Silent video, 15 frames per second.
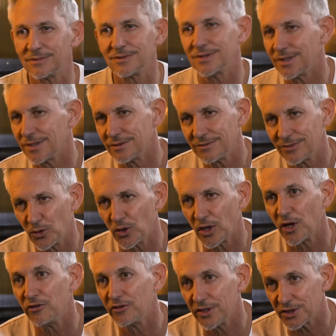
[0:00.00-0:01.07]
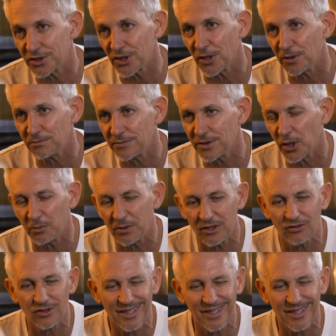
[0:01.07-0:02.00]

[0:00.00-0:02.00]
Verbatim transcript: you know, all over the shop. Mm. Nobody mm.